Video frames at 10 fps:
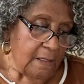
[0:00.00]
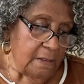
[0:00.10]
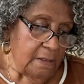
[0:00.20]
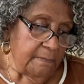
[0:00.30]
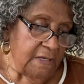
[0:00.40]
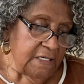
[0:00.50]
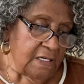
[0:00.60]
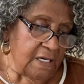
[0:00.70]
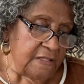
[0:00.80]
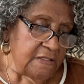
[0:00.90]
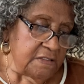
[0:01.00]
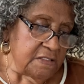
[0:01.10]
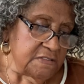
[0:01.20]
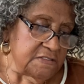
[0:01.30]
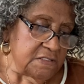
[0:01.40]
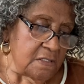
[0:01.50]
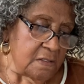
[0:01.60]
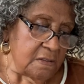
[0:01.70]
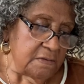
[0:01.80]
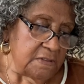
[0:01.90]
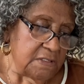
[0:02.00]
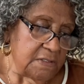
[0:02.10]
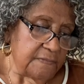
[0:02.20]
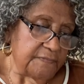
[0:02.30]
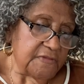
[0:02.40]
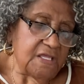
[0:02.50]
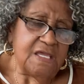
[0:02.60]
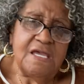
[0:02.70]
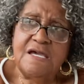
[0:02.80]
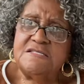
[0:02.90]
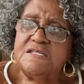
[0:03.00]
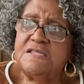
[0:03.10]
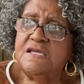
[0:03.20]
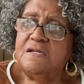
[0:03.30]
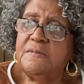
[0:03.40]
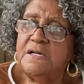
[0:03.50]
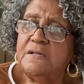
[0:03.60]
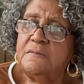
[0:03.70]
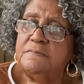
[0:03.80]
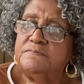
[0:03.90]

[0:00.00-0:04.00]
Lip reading: My guy that does the yard, he has a thing about